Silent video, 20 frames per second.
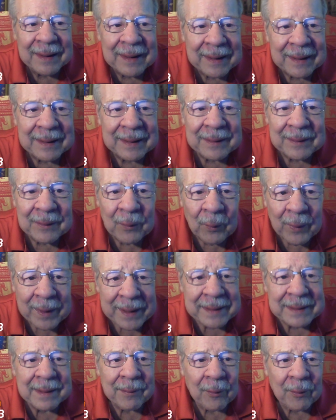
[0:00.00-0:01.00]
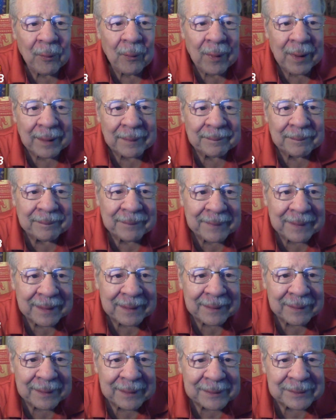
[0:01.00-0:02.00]
In week number one,
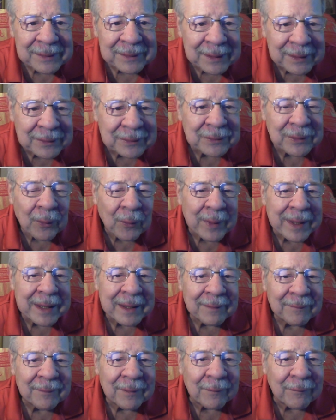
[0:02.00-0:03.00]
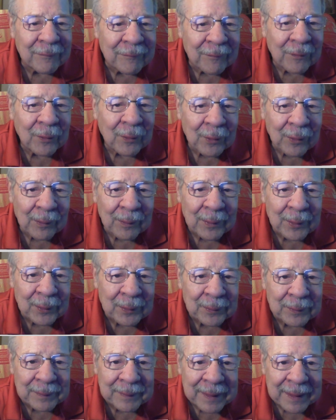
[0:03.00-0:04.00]
and this is the week of the full
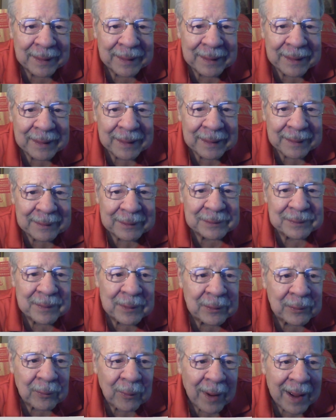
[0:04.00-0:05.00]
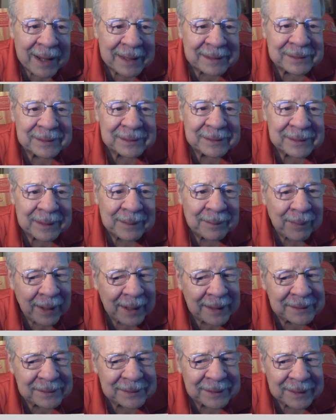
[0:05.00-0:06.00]
moon, this moon rises in
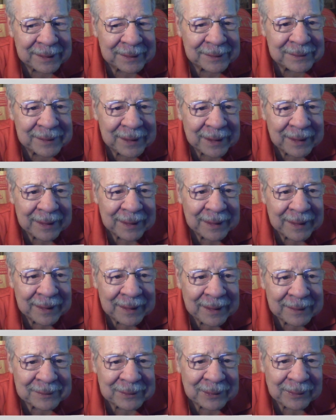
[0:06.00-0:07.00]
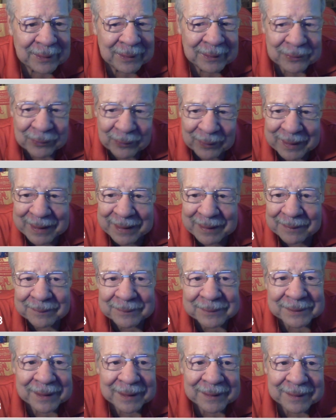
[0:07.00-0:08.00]
Pisces. So the
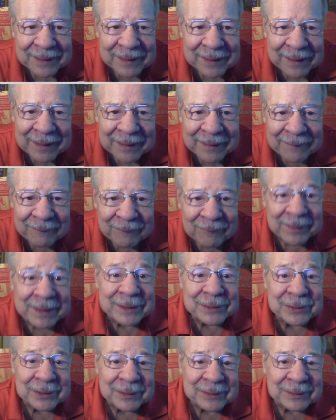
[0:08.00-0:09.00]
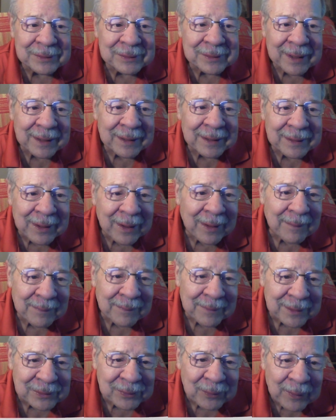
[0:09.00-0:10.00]
dreams and the visions that come
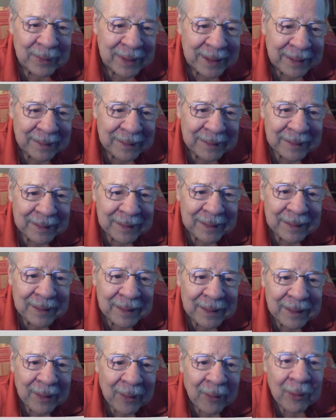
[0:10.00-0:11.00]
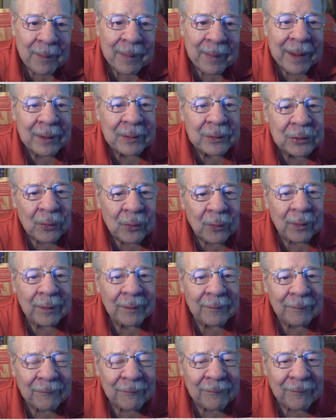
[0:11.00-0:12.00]
this week are about
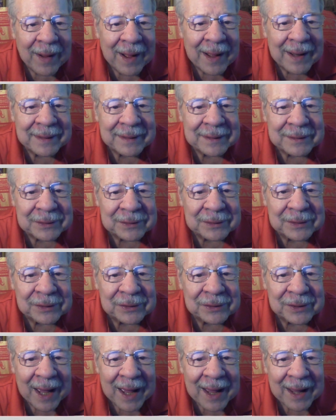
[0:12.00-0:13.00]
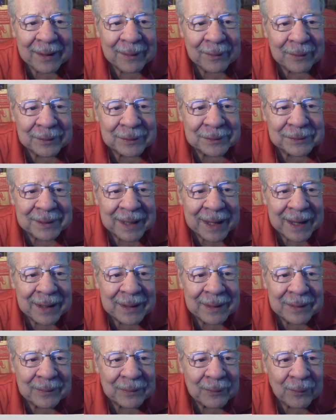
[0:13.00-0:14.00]
your fondest desires
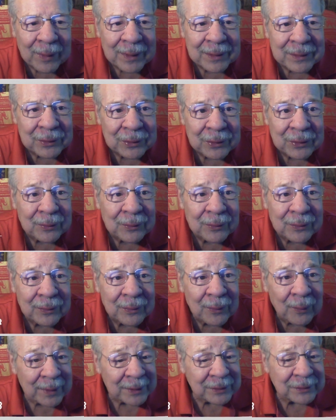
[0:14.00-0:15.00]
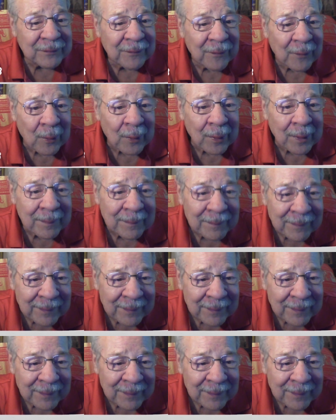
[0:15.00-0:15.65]
and what you wish for.